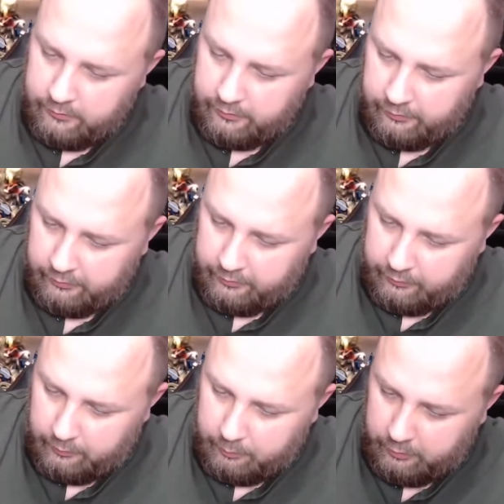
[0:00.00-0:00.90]
So this is the
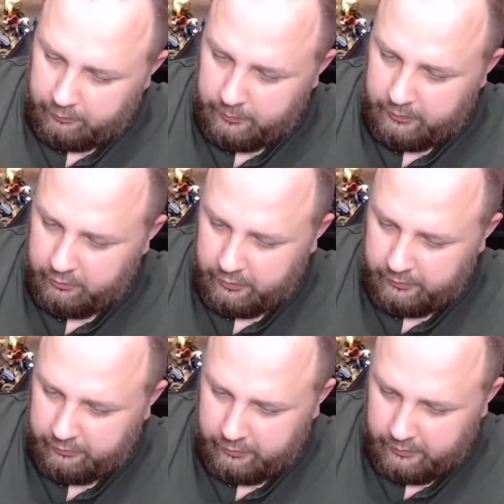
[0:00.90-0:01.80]
fun part for me,
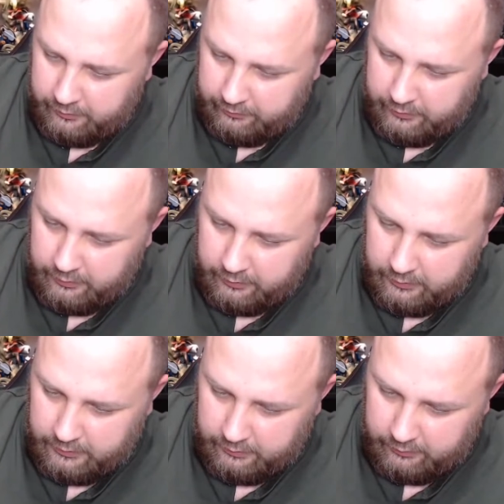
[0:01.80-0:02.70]
just trying to
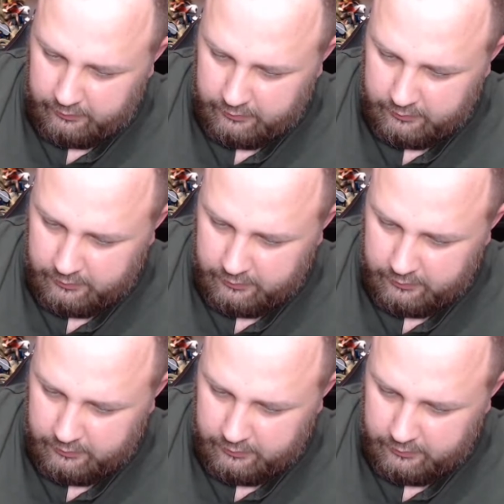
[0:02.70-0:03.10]
figure it out.